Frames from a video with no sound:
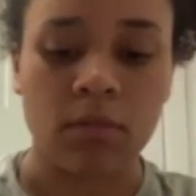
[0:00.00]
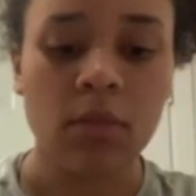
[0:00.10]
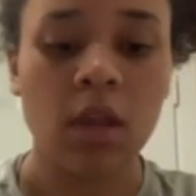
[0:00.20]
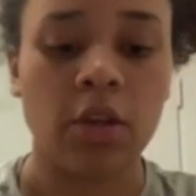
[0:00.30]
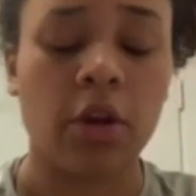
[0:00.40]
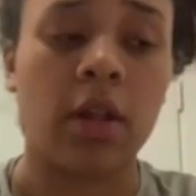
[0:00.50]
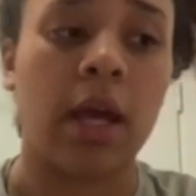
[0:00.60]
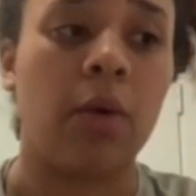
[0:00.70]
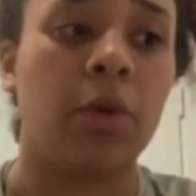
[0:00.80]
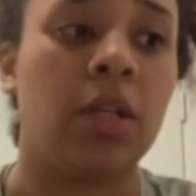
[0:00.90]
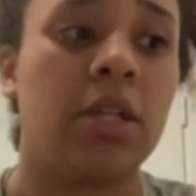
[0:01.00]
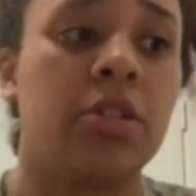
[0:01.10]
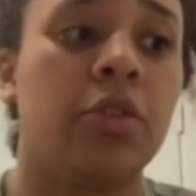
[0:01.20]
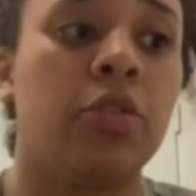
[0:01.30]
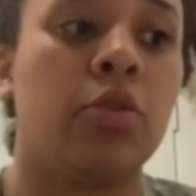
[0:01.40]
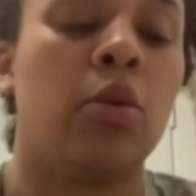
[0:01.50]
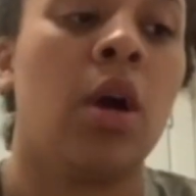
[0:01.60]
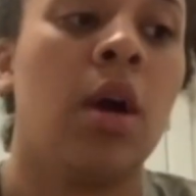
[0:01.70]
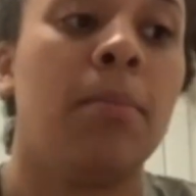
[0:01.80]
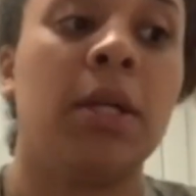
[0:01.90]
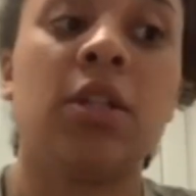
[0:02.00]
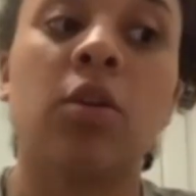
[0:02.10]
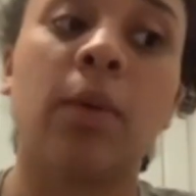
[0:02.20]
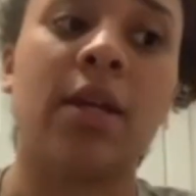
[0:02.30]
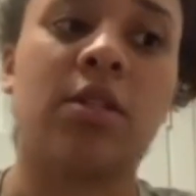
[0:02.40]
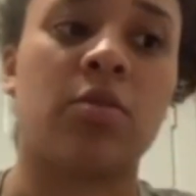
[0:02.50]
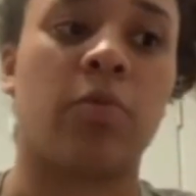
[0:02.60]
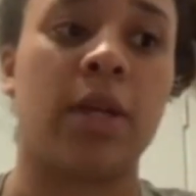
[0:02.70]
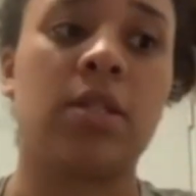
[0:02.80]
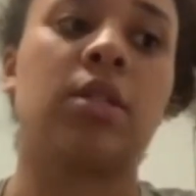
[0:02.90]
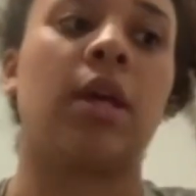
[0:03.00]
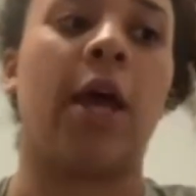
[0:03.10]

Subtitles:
your client would need to bend at the waist, wrist,